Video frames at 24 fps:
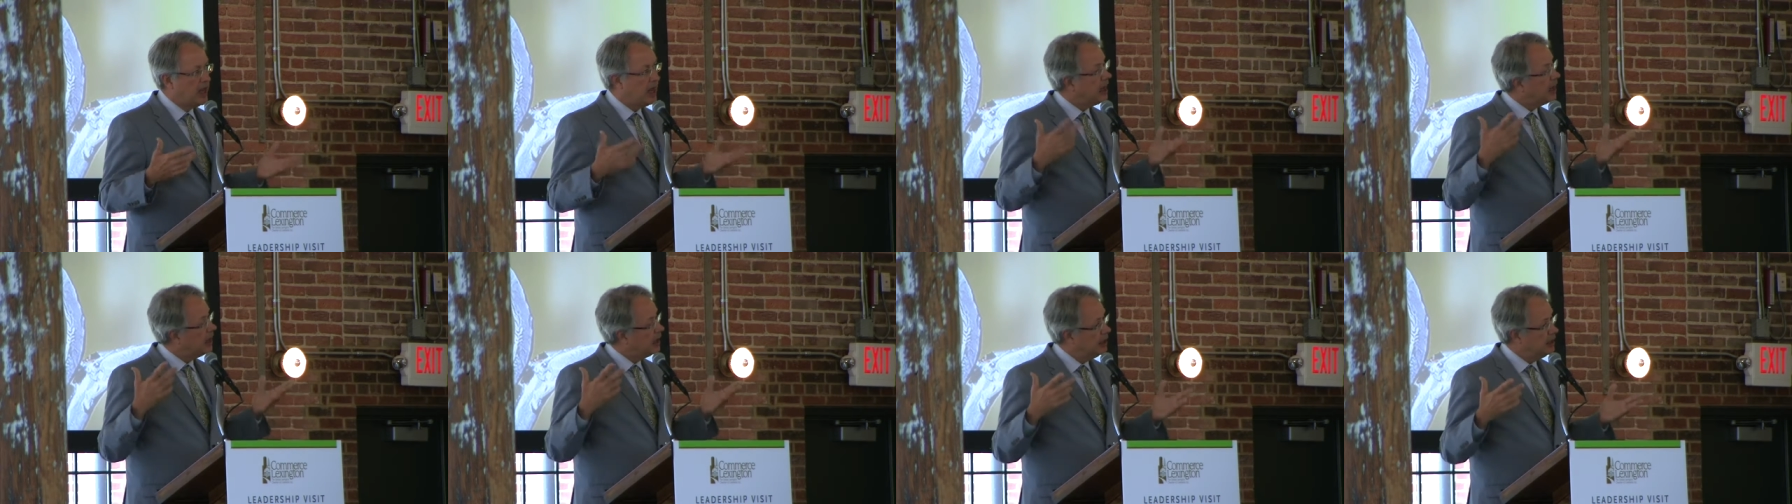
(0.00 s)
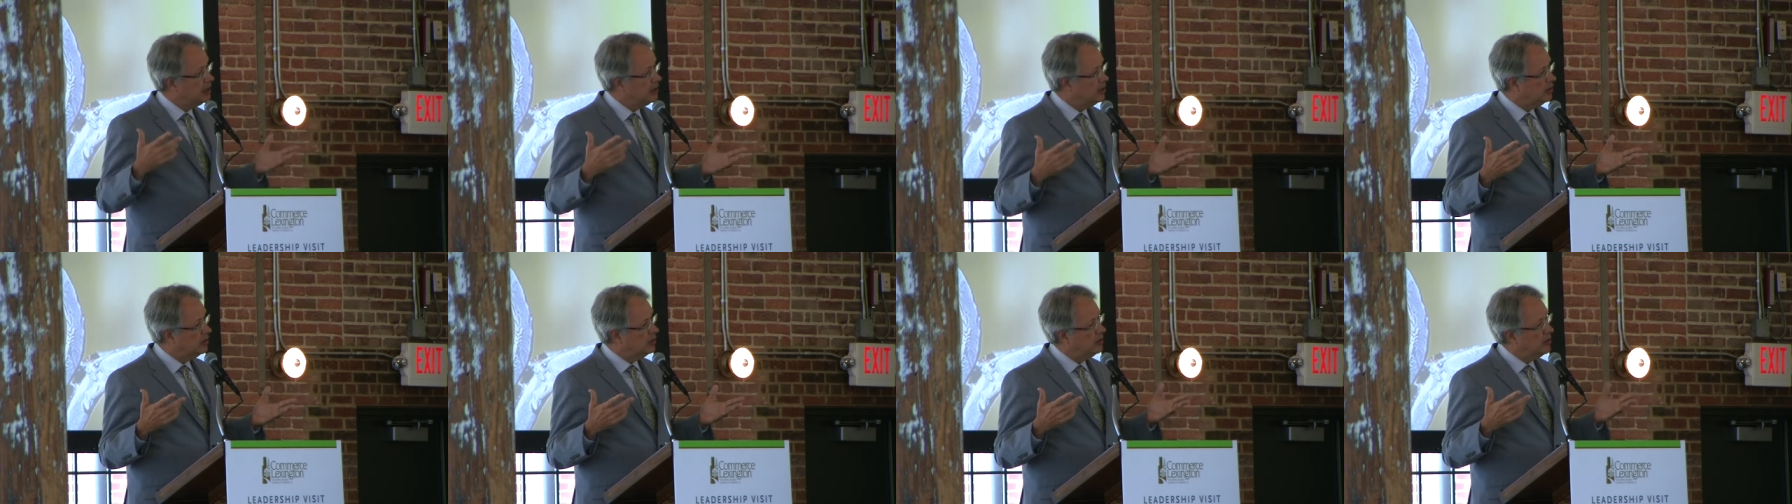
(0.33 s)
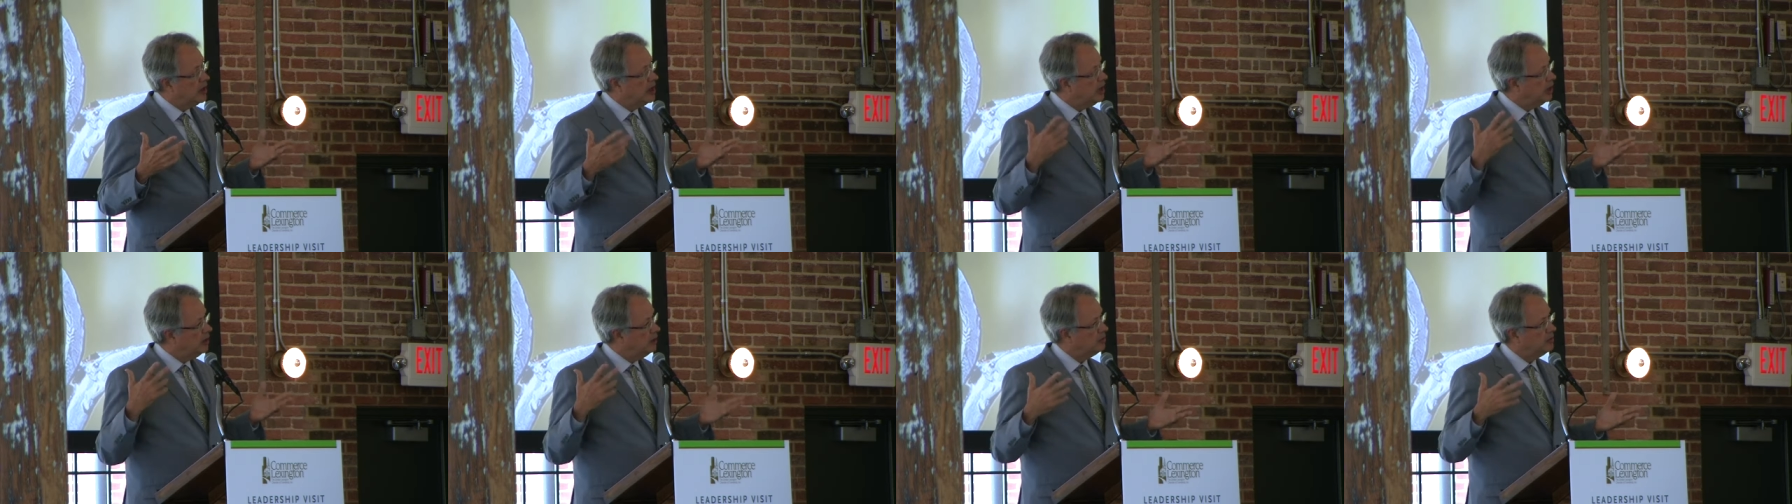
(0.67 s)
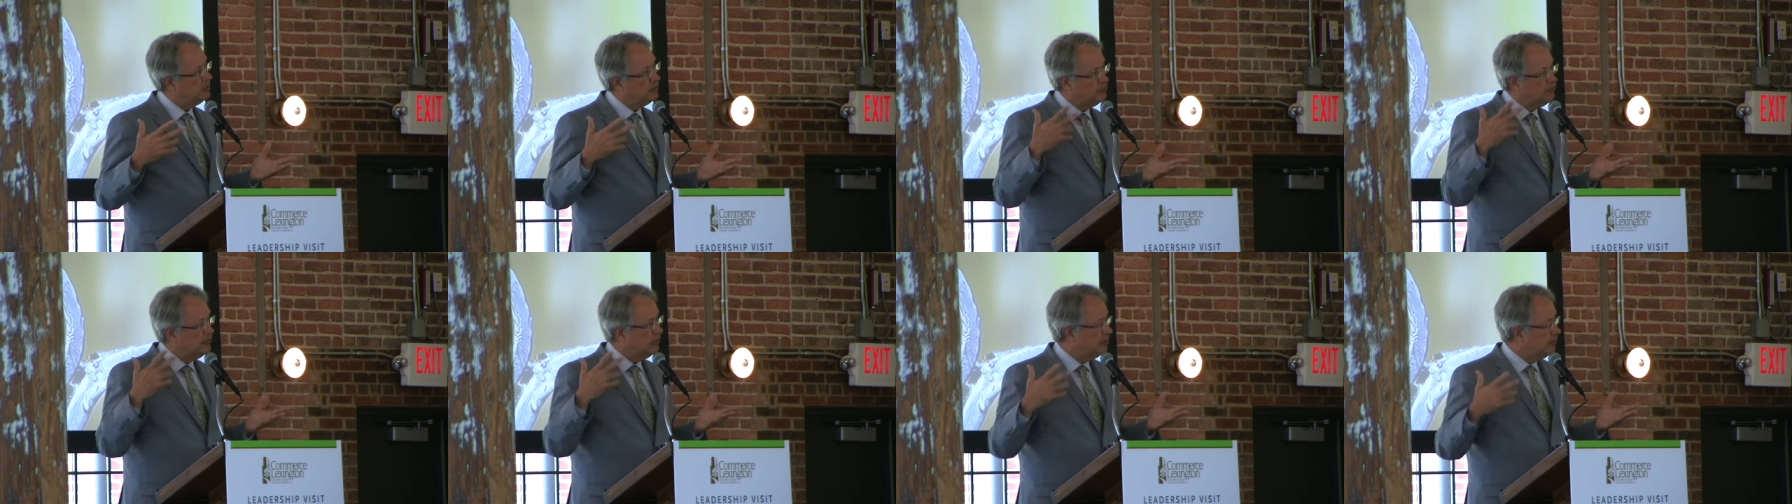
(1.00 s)
and a
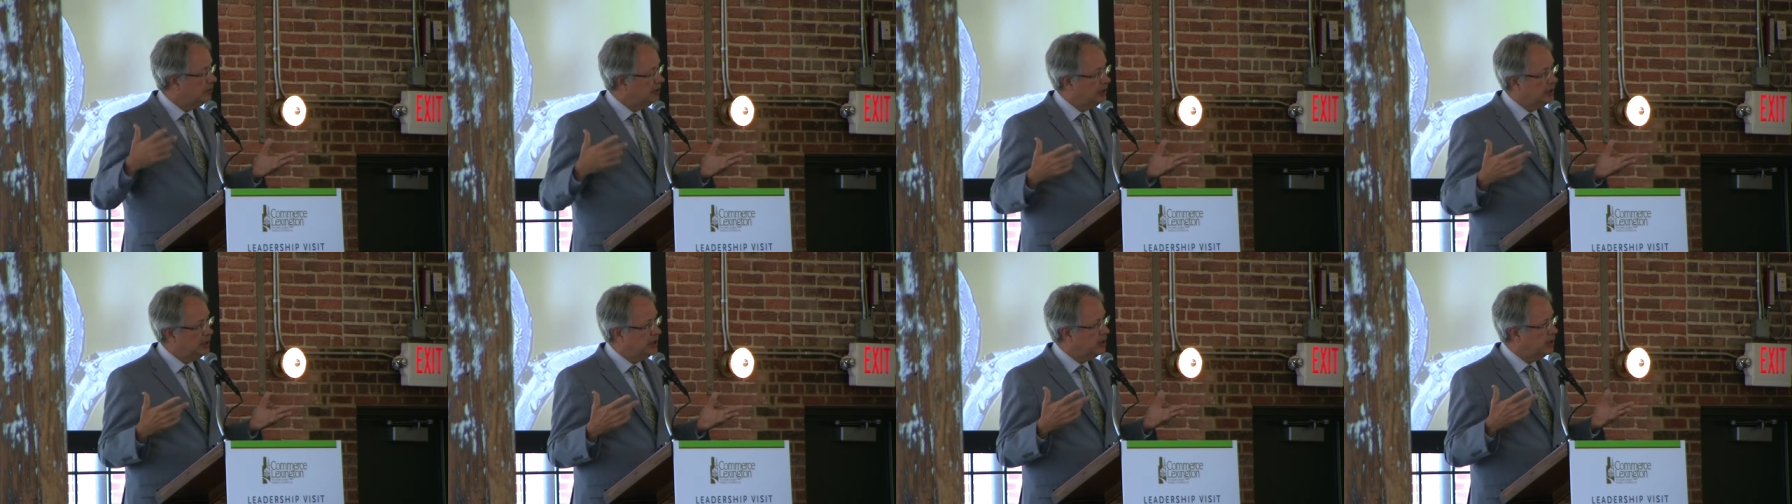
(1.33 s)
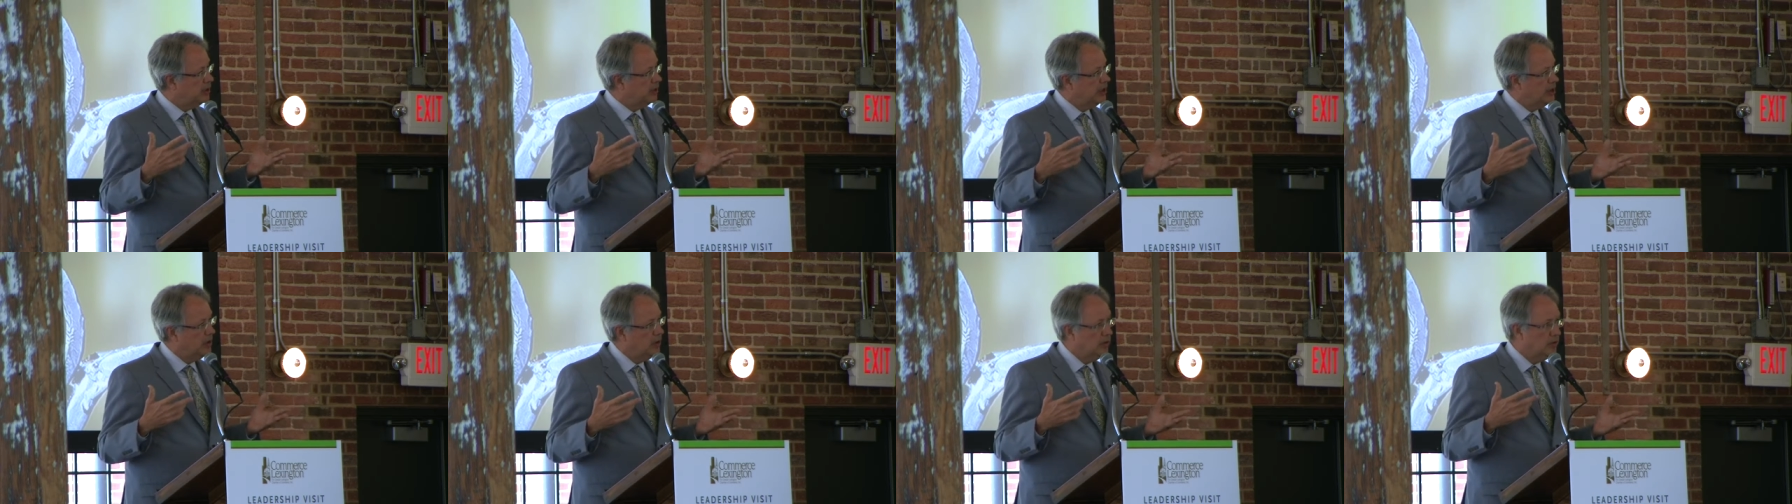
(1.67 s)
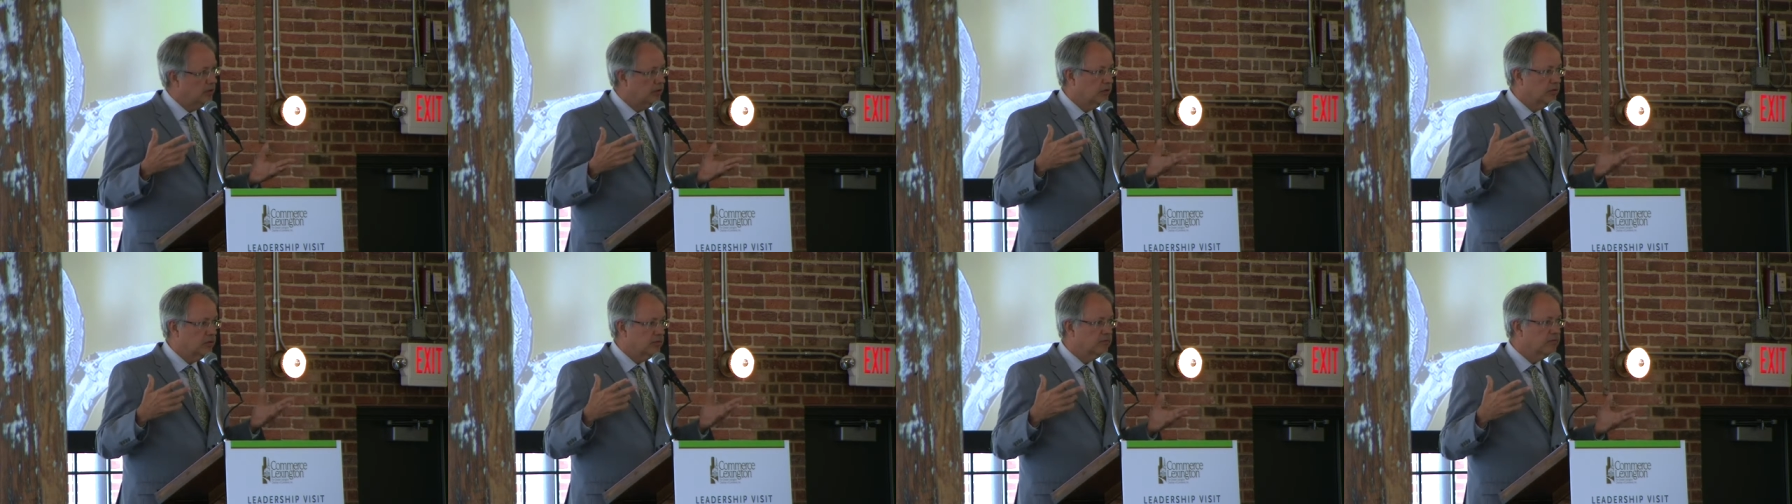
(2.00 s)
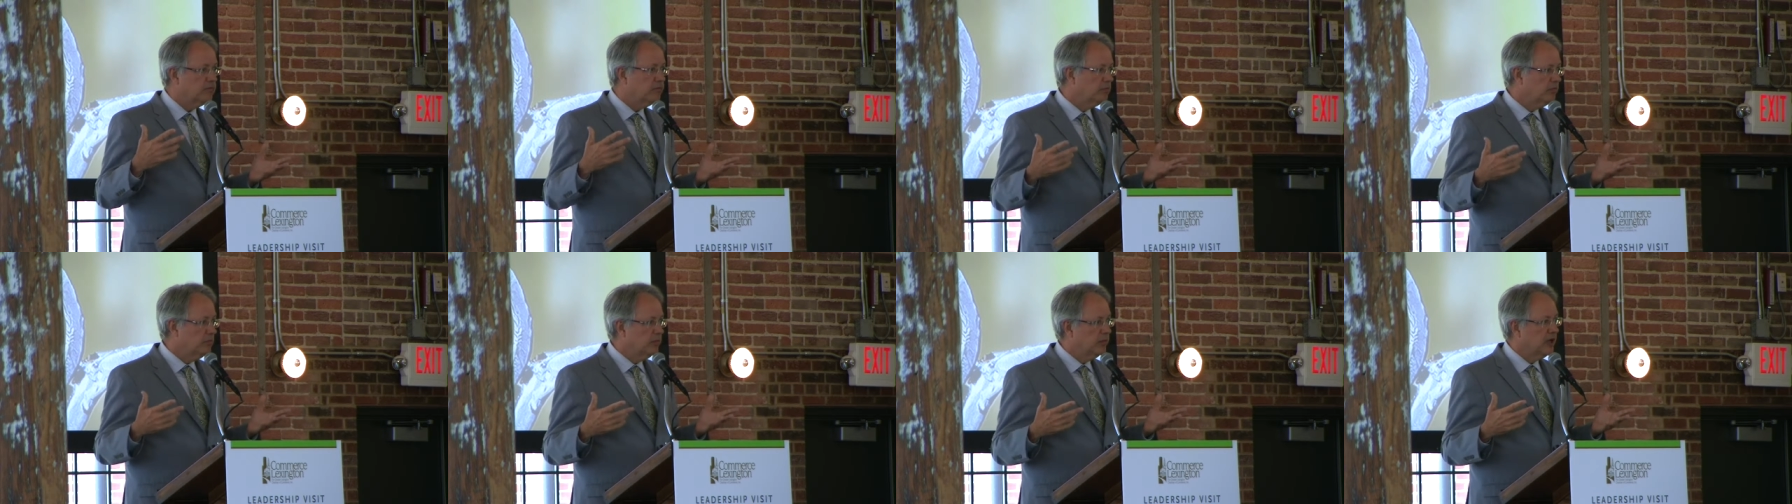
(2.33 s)
little known
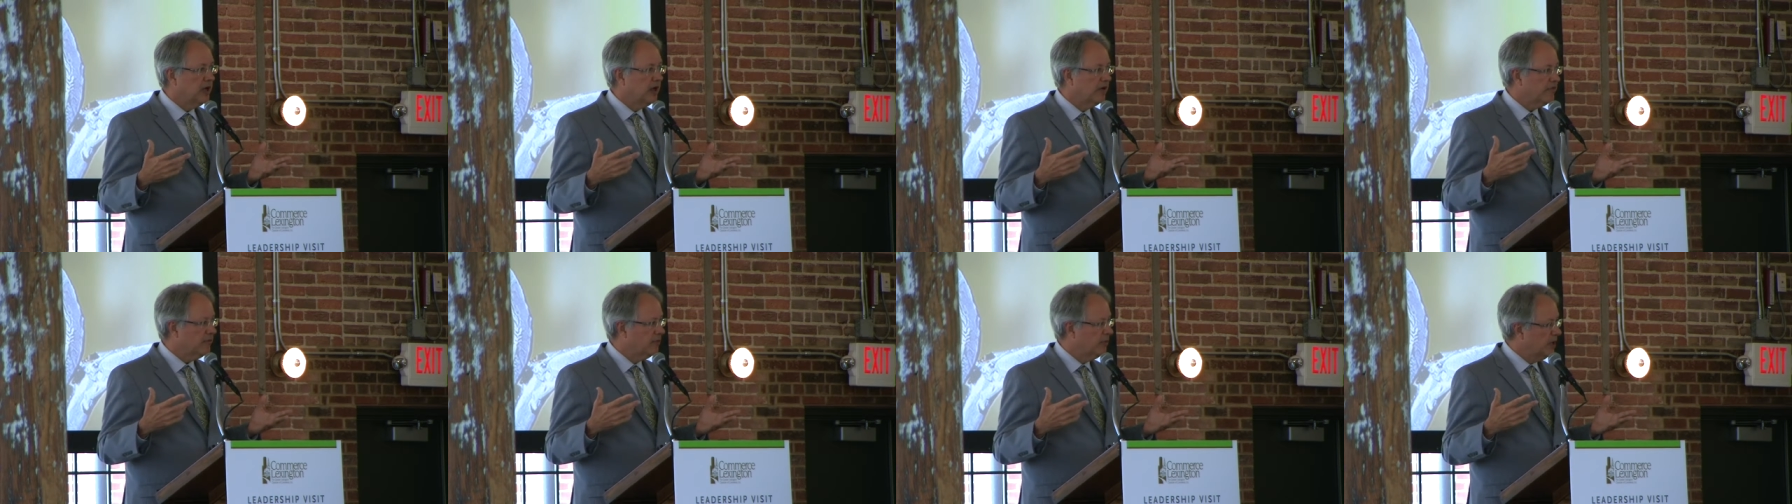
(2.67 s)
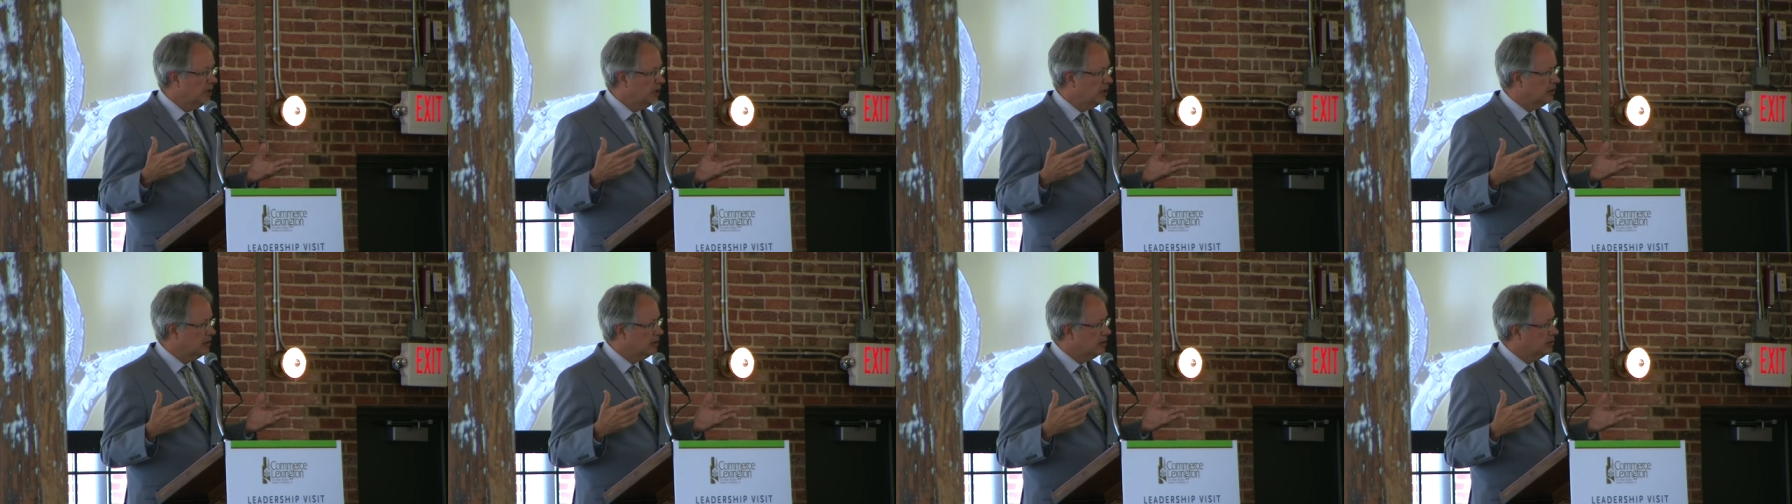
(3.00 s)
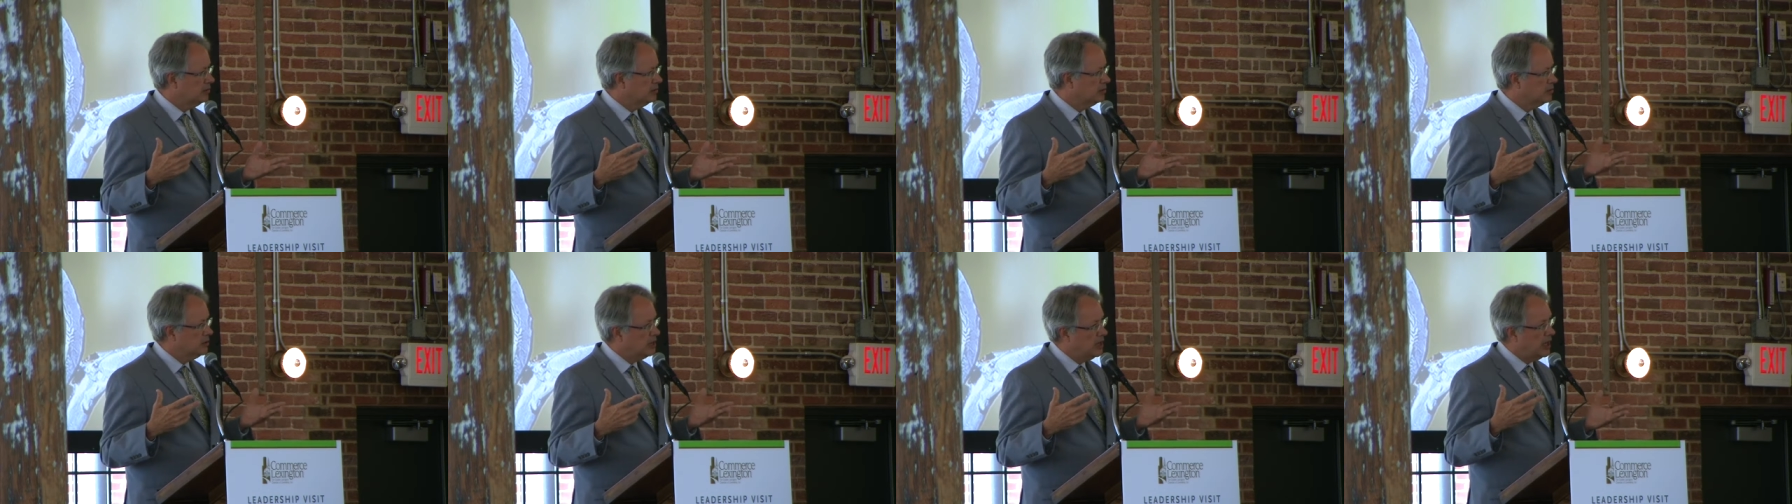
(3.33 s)
governmental